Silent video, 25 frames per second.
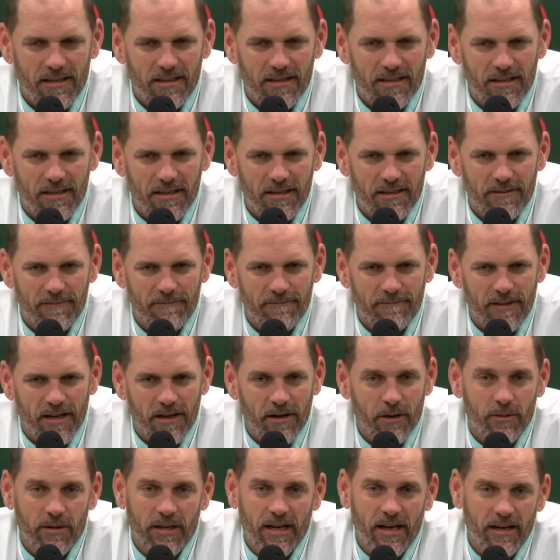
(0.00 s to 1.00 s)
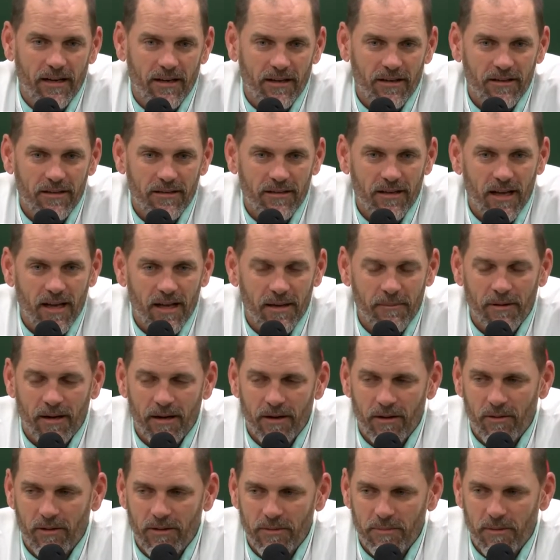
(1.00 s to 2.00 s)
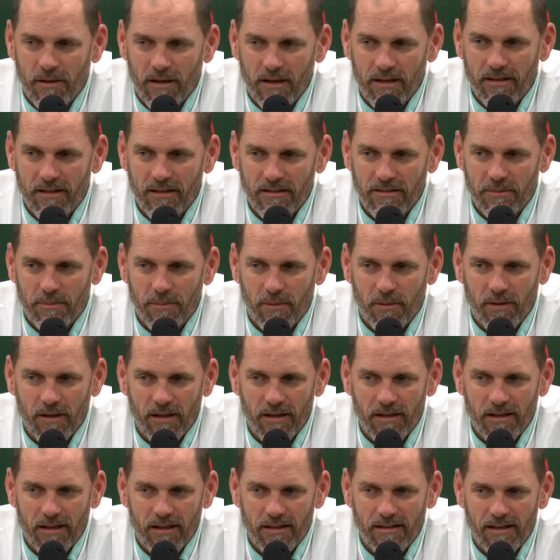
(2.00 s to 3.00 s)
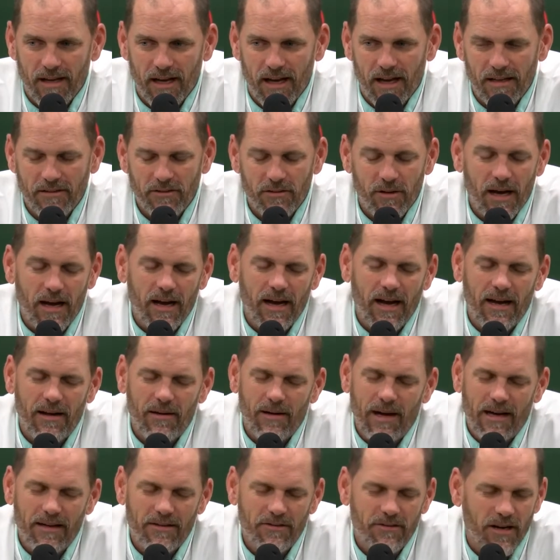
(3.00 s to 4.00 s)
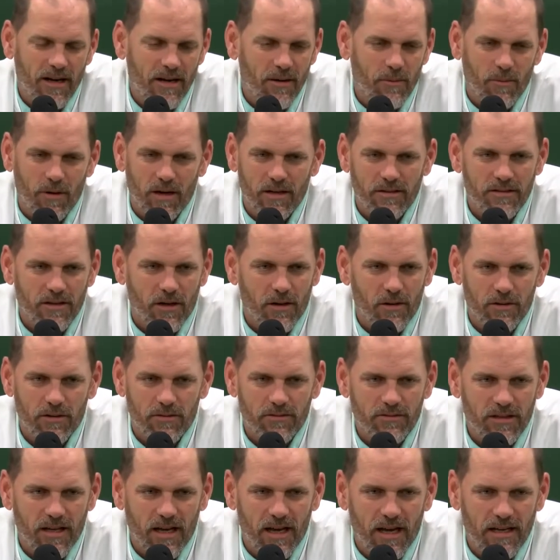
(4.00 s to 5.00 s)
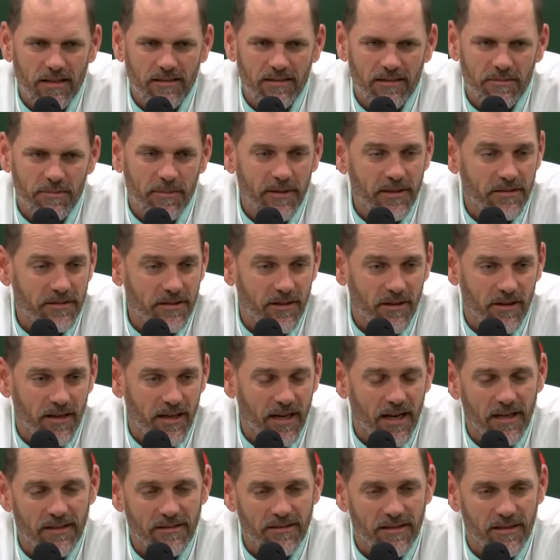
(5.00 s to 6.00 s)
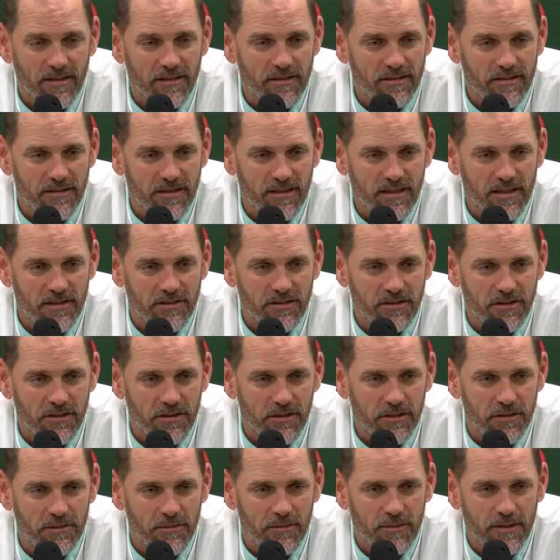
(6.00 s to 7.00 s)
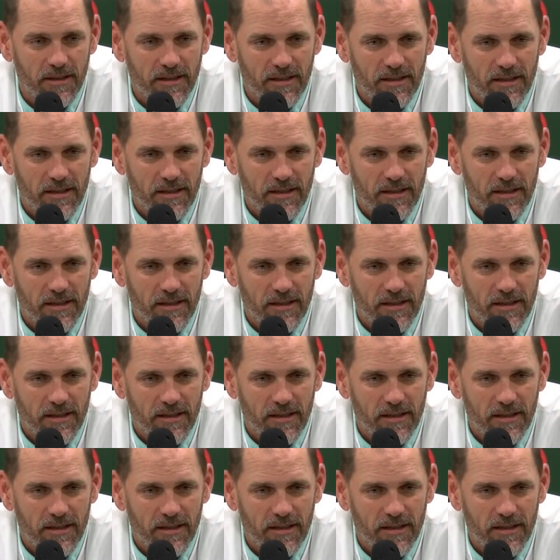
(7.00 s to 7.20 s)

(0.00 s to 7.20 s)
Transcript: Uh, I know he had a good day, but I know he's probably disappointed they tied. So I, I, I try to watch all those guys, especially our guys here at CSU.